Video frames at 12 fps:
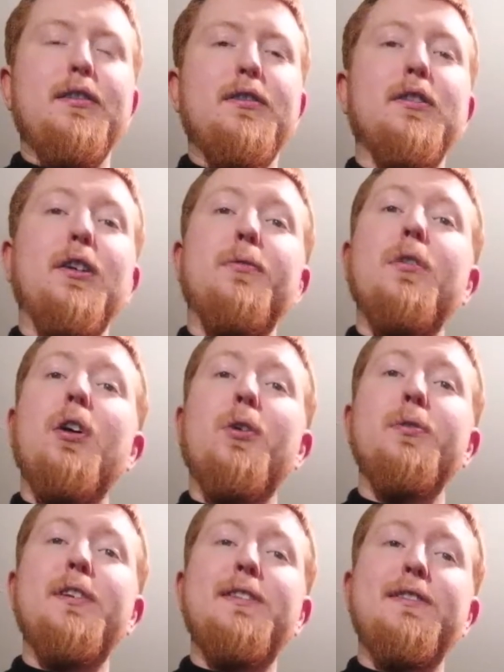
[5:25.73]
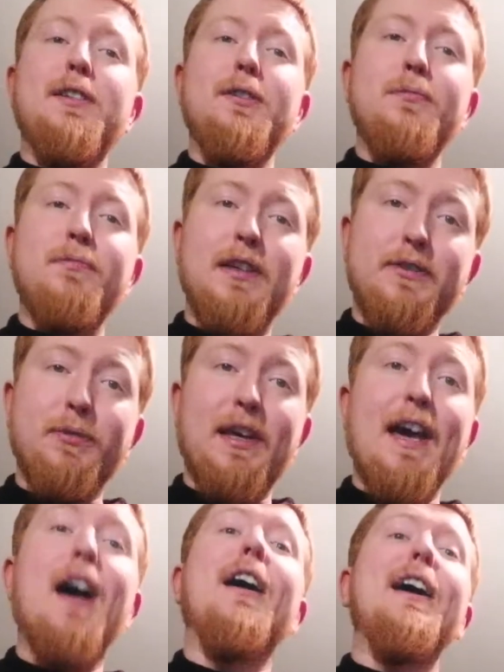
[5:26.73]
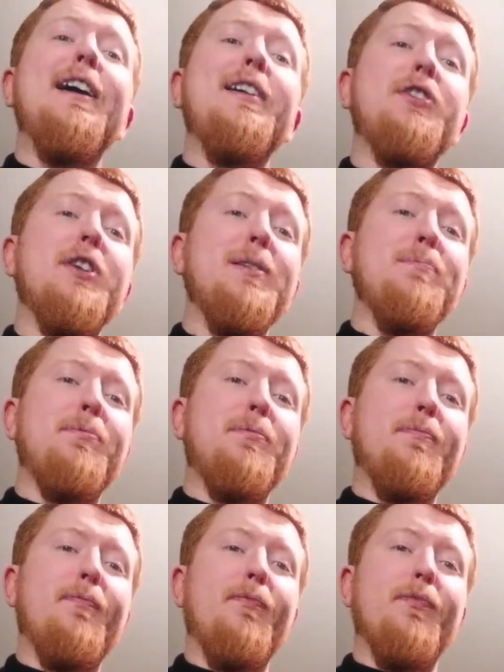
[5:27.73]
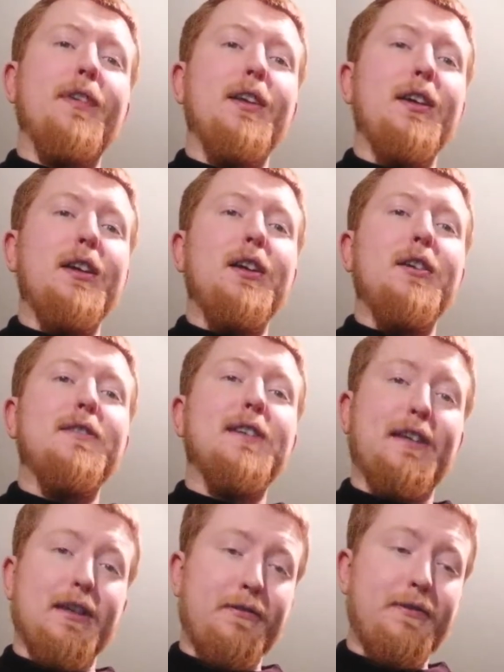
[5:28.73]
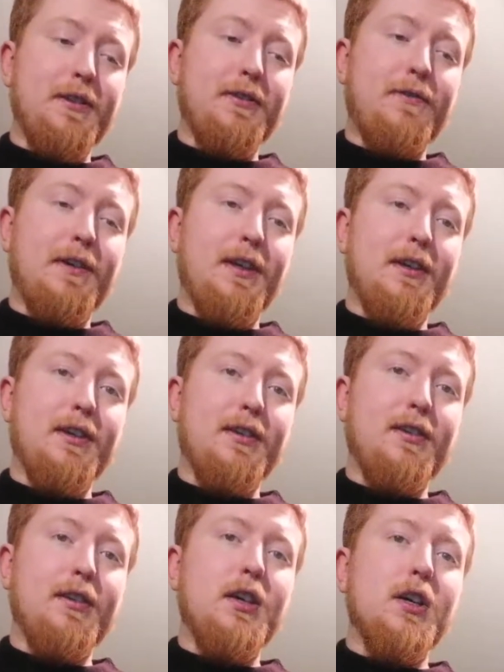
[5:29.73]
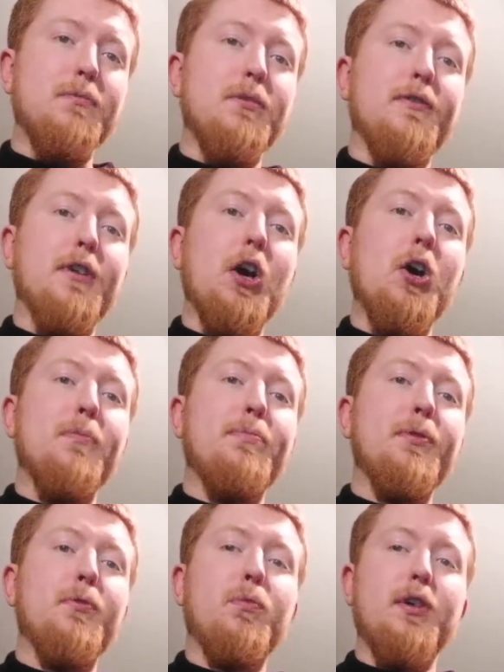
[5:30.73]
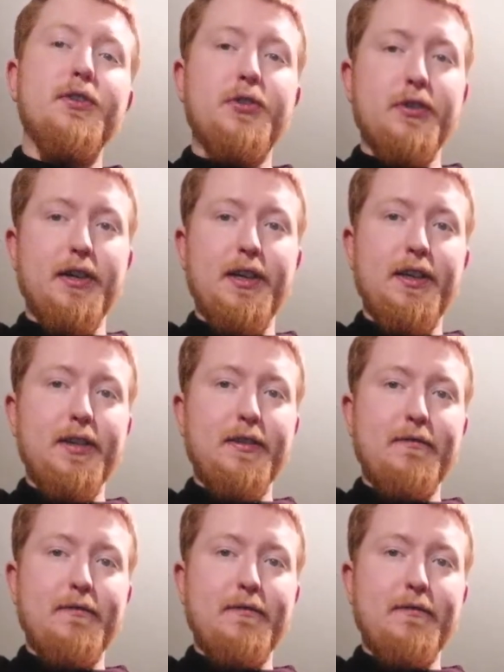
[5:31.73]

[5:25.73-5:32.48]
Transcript: So all we need to do is we get our A shape, take our first finger, move it up one string,